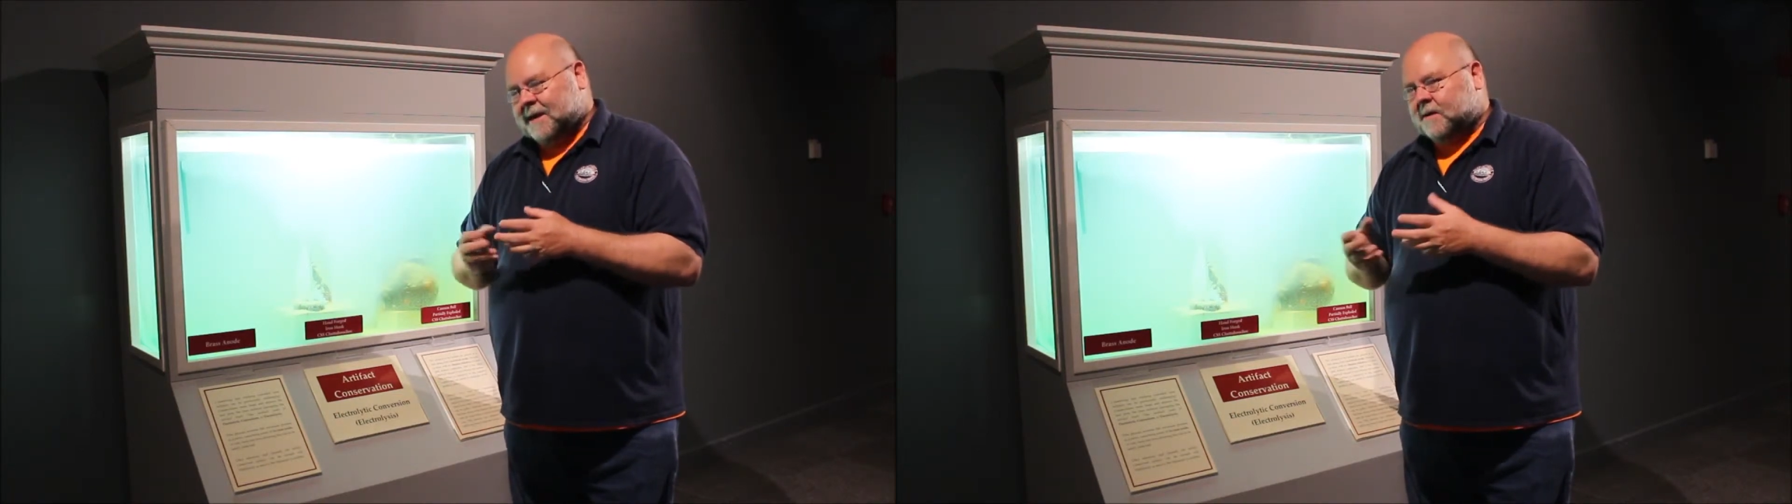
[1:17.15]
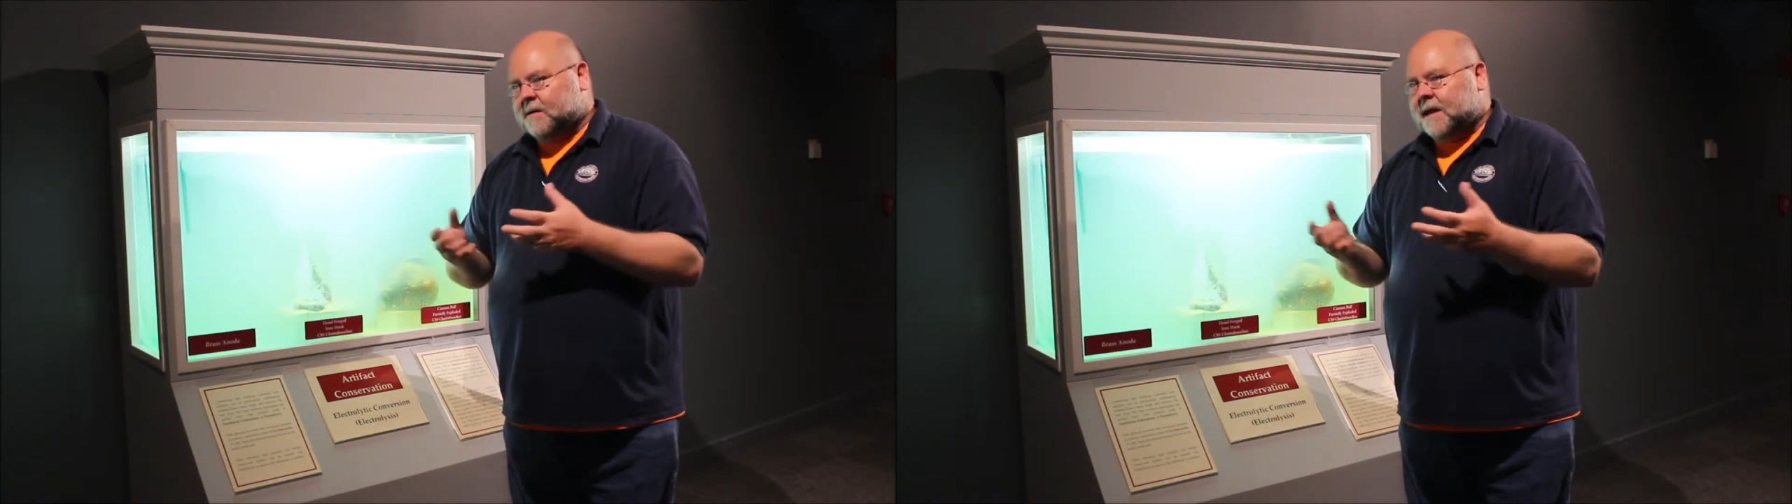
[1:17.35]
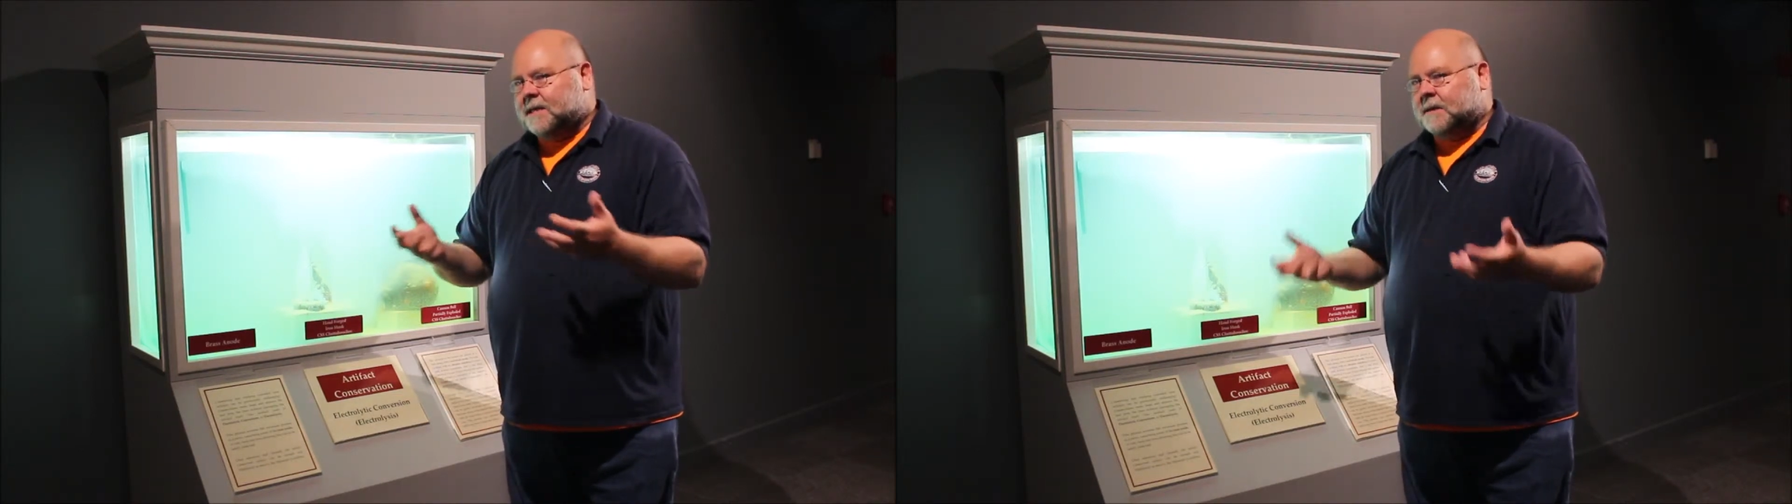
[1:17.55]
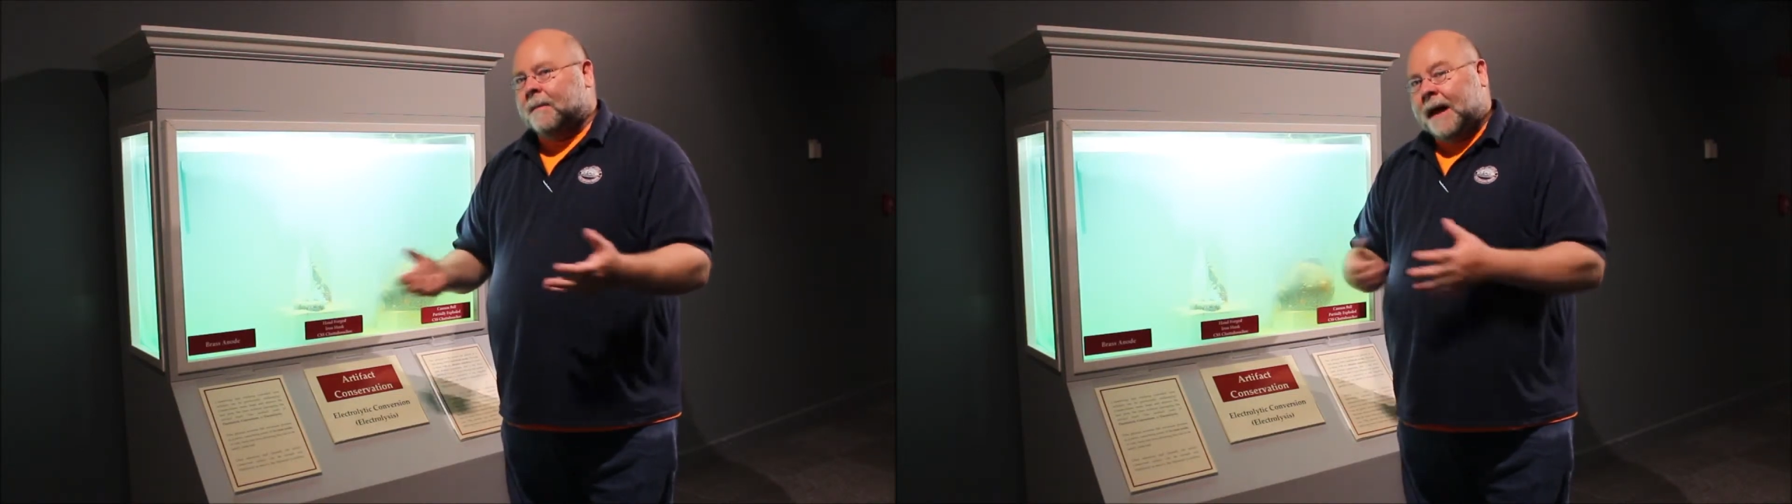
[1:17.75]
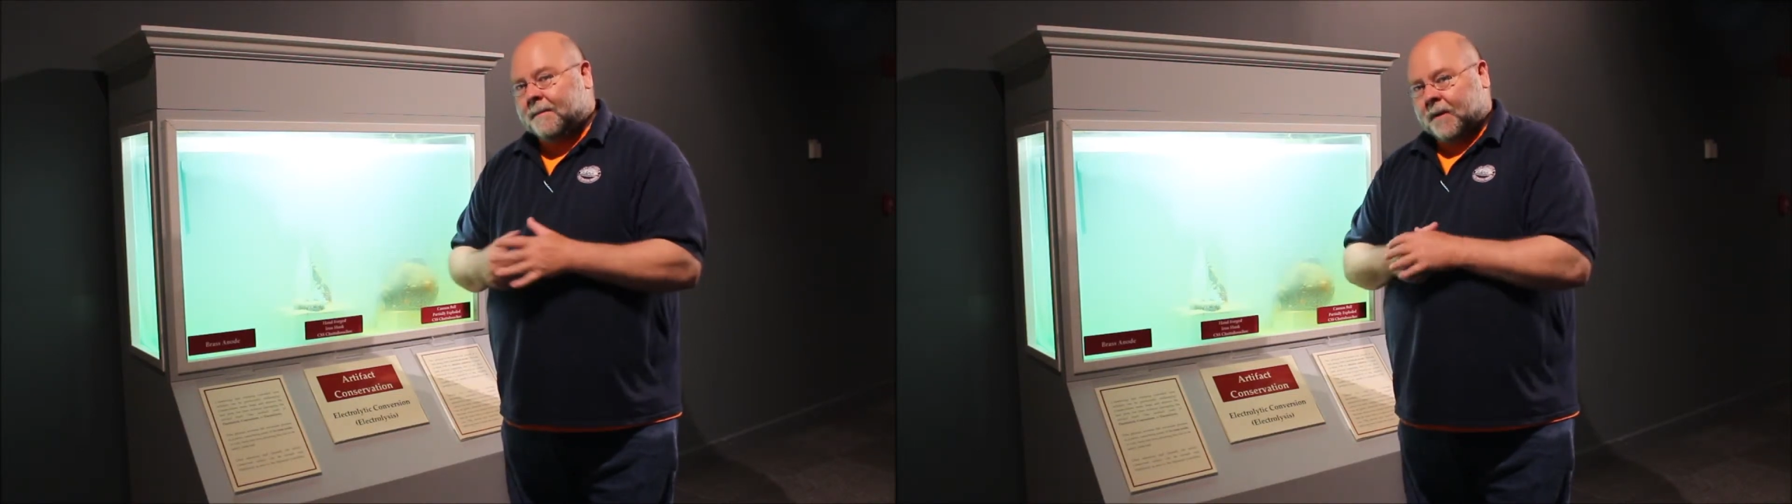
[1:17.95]
creates a
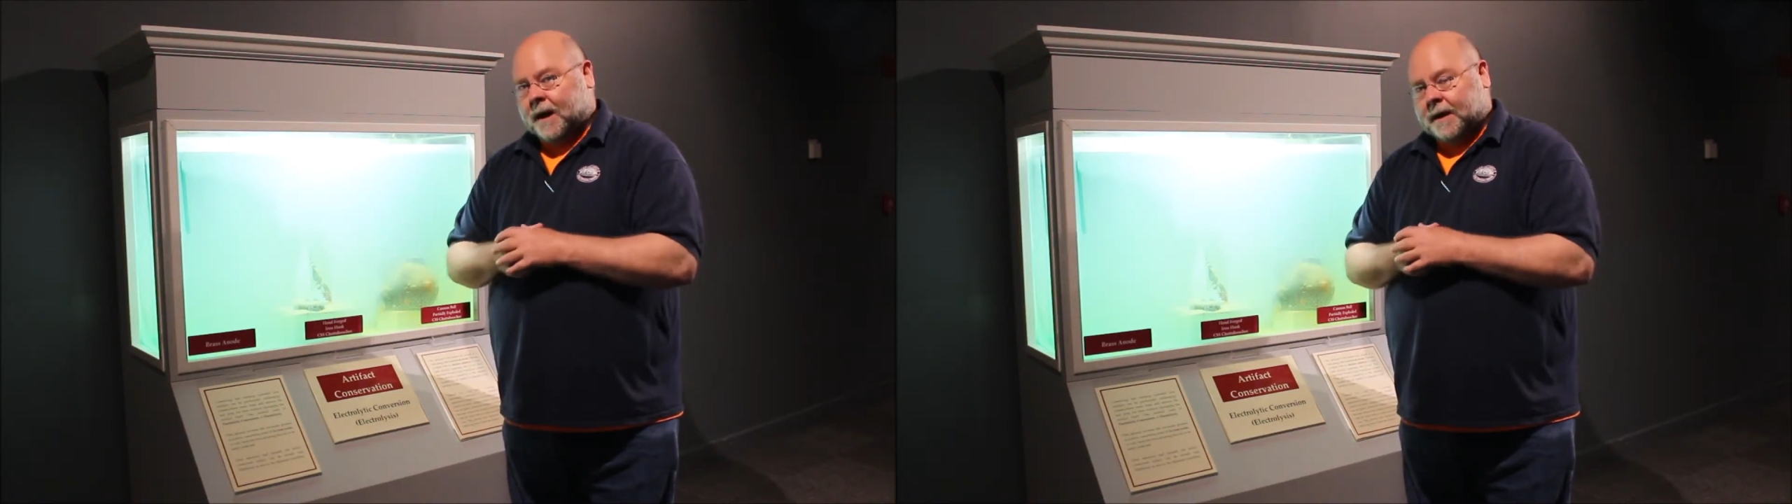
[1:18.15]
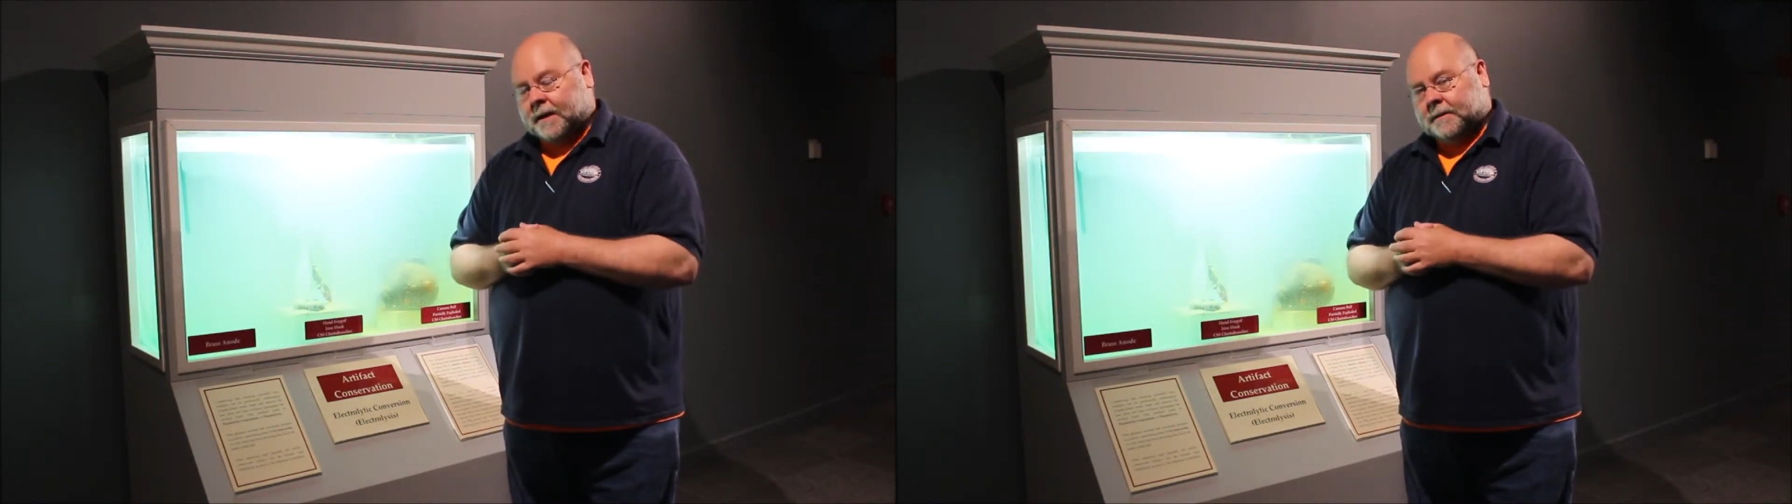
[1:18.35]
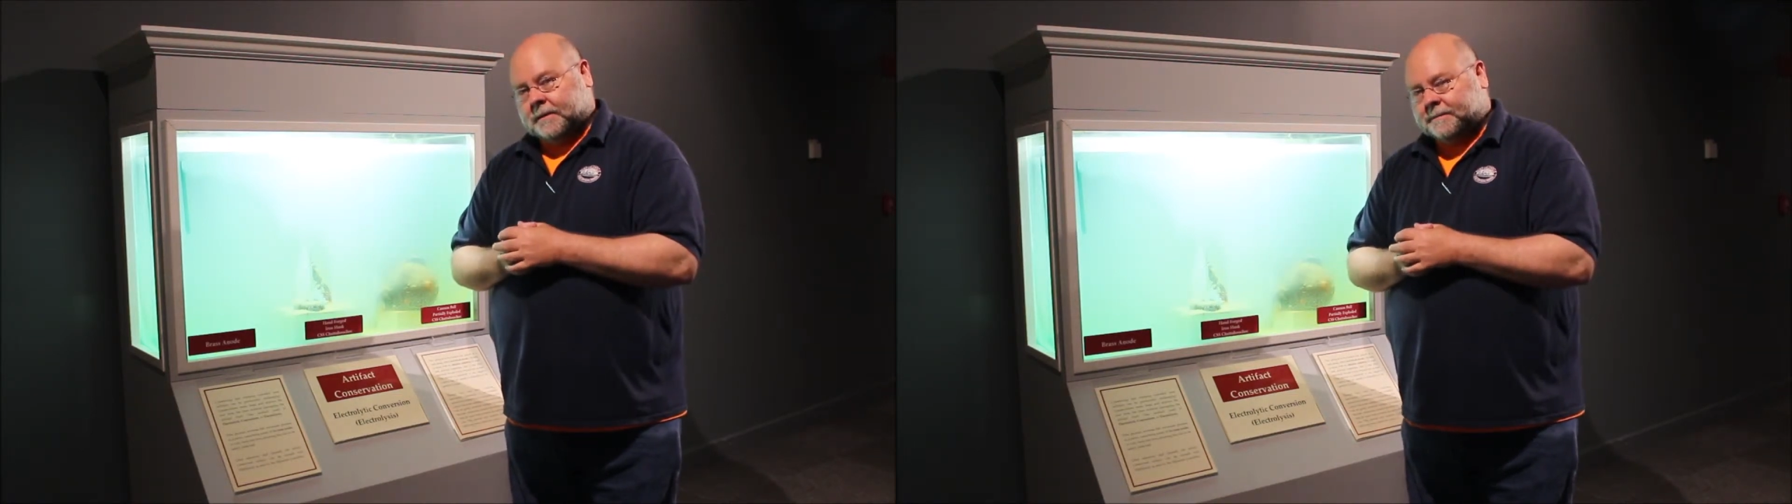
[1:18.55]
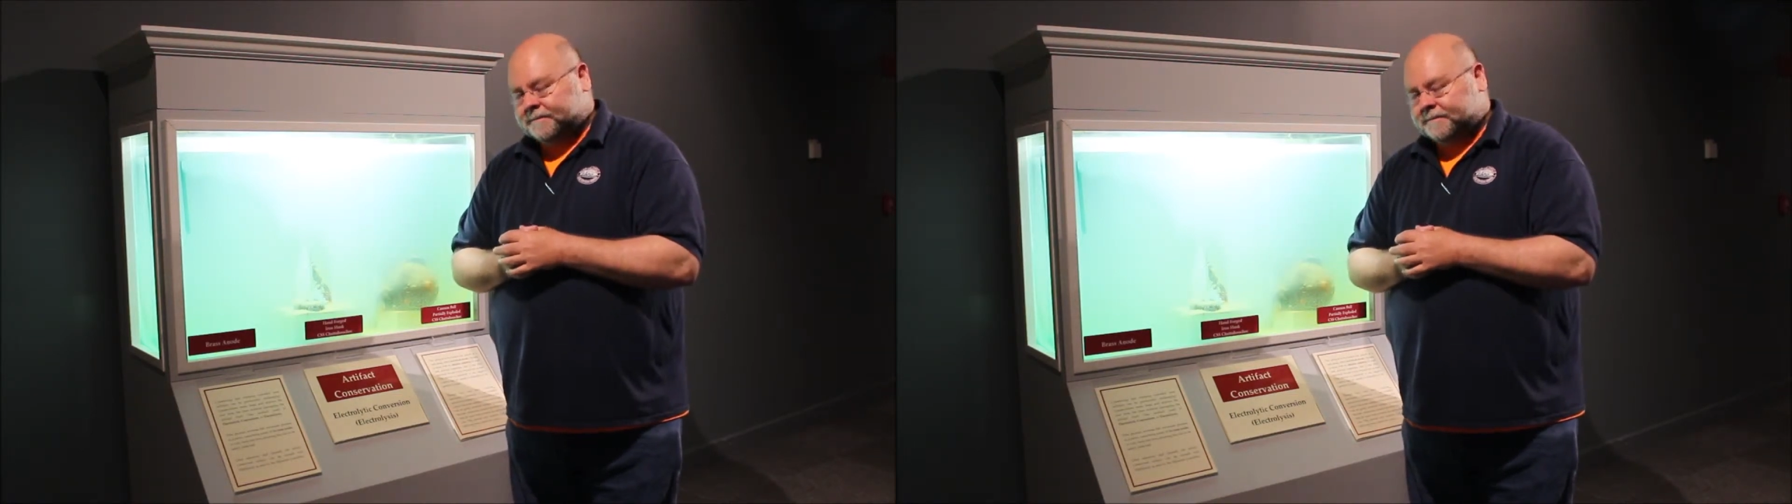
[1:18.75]
byproduct.